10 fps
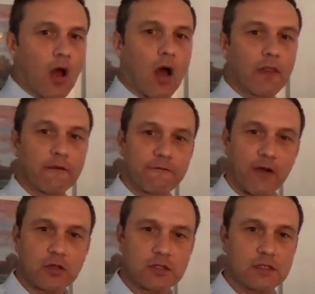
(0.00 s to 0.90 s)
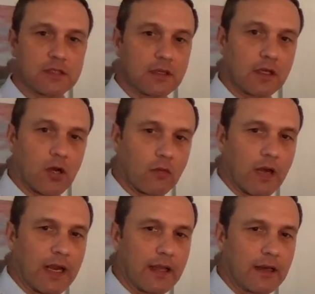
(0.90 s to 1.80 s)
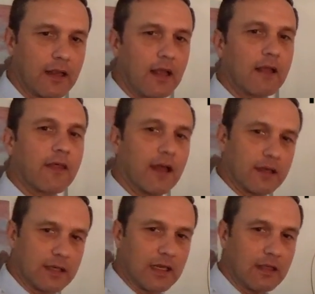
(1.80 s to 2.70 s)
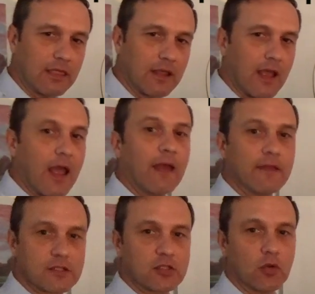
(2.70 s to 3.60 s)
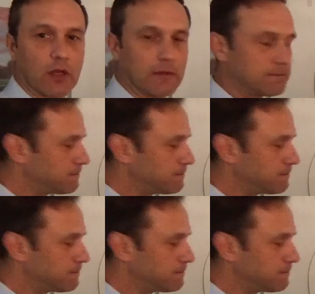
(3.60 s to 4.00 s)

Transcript: on the verses in the Quran, the Hadith, and the Sunnah.